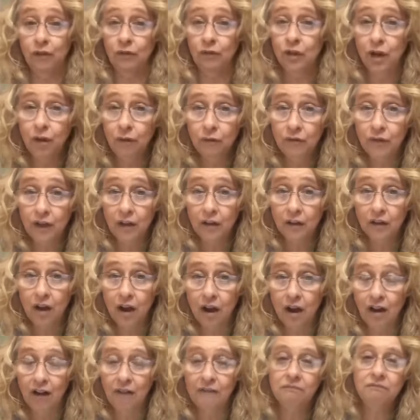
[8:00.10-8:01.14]
don't feel
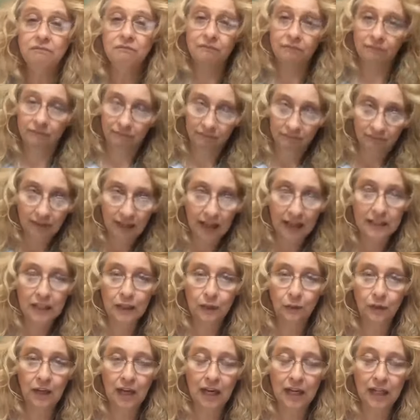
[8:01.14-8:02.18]
called, that's
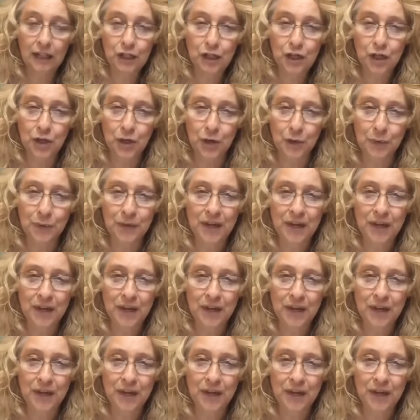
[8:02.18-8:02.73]
okay too.